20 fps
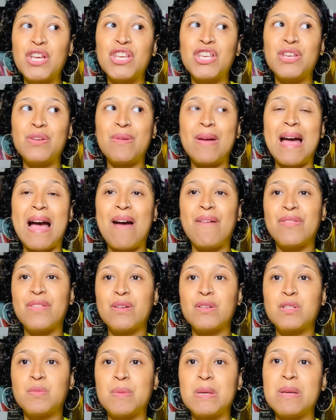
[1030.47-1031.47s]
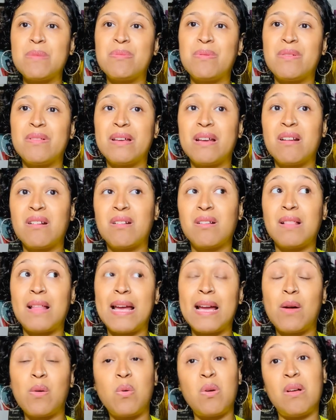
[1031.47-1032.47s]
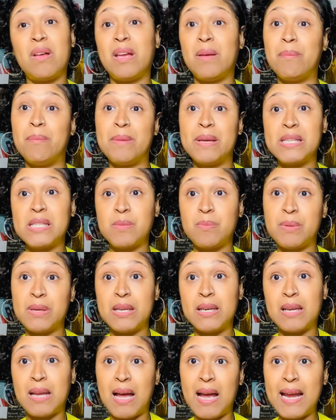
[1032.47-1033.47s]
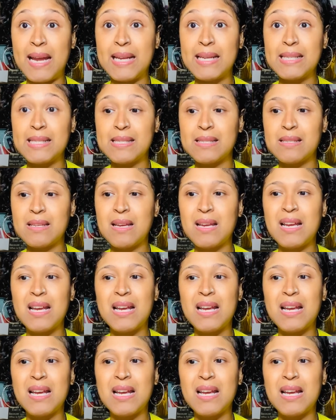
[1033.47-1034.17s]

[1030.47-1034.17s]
you have those people that are like, well, it must be nice.